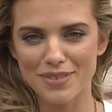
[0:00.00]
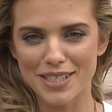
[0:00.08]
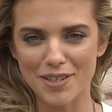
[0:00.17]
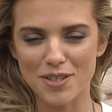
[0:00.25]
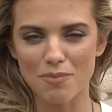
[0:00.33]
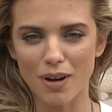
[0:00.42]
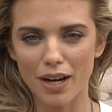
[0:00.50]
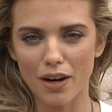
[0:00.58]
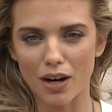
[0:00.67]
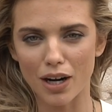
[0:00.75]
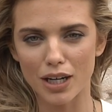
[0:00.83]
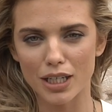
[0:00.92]
dear to my
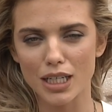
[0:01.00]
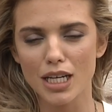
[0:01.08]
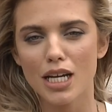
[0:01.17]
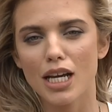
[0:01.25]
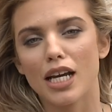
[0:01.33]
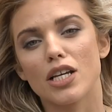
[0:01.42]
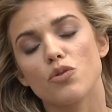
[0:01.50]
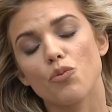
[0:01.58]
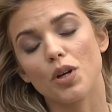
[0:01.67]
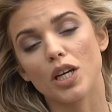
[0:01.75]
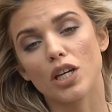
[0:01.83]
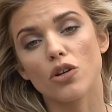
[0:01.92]
heart is
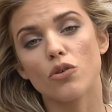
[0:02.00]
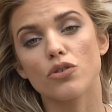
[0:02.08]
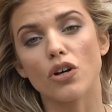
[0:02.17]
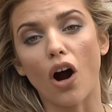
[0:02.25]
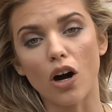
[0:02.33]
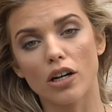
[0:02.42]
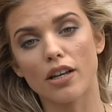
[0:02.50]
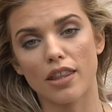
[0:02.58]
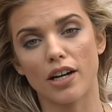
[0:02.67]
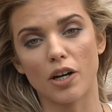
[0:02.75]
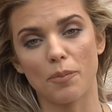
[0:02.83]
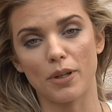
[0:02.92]
we use art
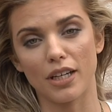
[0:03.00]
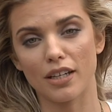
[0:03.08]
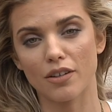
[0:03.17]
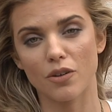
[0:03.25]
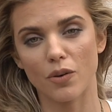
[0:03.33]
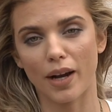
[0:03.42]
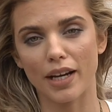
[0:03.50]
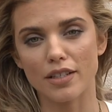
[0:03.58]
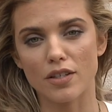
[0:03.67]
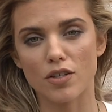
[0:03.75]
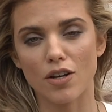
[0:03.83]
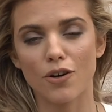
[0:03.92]
therapy,
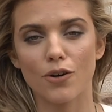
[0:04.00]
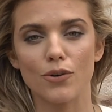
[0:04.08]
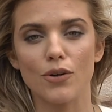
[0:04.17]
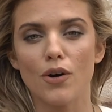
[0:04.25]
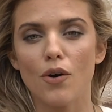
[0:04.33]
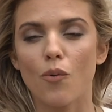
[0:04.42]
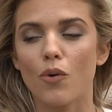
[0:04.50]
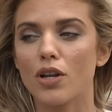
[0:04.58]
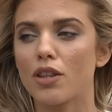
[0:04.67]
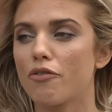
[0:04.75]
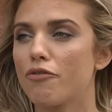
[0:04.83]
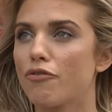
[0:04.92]
right? So one
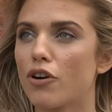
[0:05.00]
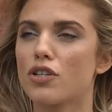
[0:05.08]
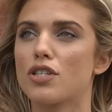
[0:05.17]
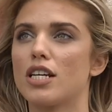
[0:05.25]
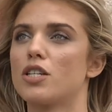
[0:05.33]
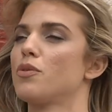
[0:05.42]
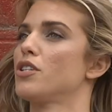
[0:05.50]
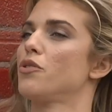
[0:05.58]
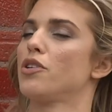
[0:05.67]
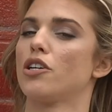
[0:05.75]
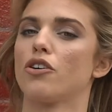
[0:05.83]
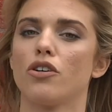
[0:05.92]
of the first things we do
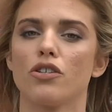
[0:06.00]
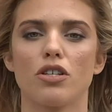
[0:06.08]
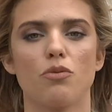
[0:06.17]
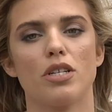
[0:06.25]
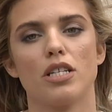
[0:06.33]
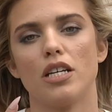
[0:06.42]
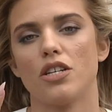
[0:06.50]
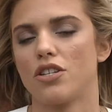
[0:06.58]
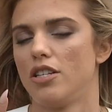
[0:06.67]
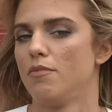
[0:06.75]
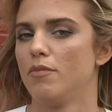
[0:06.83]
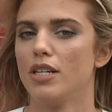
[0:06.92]
with our girls is we teach
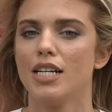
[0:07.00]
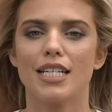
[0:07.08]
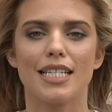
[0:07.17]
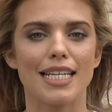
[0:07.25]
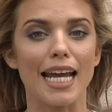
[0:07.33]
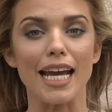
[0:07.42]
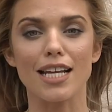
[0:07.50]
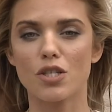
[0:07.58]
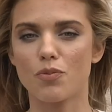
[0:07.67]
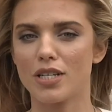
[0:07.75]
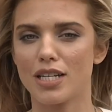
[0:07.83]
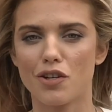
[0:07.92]
them
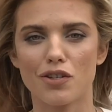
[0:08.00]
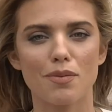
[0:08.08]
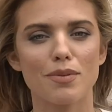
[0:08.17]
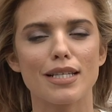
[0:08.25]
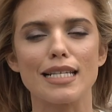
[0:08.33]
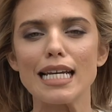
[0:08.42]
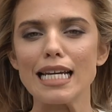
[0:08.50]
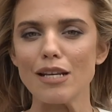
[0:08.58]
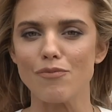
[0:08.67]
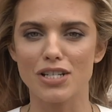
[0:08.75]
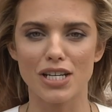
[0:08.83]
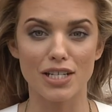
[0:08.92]
dance, we teach them
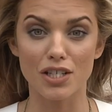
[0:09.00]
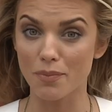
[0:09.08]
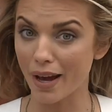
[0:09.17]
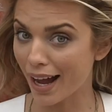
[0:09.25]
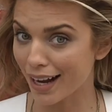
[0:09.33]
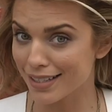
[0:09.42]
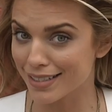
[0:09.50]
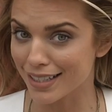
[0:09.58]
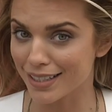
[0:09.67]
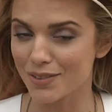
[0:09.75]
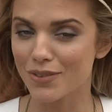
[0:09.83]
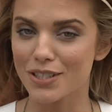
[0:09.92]
singing, we teach them
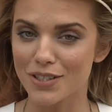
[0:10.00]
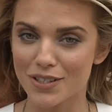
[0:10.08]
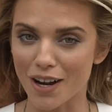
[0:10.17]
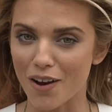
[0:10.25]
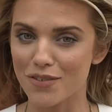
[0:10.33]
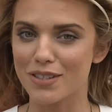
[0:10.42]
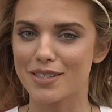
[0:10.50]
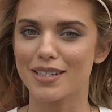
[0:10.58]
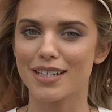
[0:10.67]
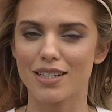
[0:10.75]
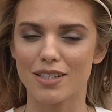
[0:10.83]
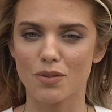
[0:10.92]
acting, which
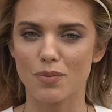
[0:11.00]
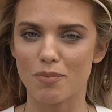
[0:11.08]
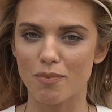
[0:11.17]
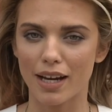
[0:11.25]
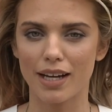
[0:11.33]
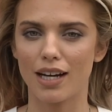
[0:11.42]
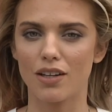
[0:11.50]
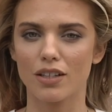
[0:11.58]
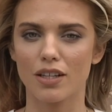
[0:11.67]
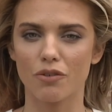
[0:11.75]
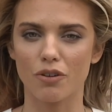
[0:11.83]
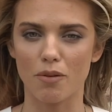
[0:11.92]
obviously has been my
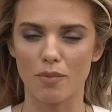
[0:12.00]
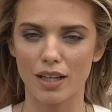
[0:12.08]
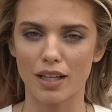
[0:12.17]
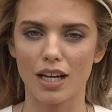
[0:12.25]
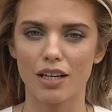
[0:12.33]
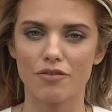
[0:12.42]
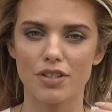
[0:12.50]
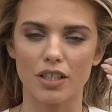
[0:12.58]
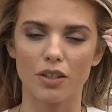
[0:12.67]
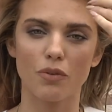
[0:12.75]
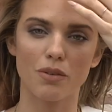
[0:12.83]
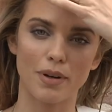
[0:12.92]
outlet throughout my life
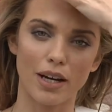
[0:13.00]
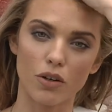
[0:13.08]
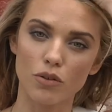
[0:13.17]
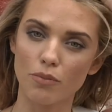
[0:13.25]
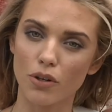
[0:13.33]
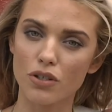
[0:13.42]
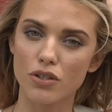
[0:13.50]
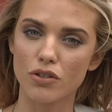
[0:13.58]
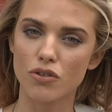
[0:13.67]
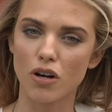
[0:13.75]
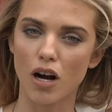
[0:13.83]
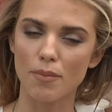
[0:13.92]
dealing with my own personal
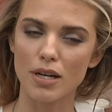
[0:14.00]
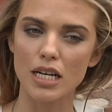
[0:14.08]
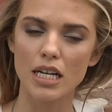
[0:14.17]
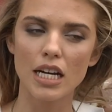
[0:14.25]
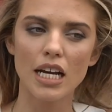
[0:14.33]
trauma.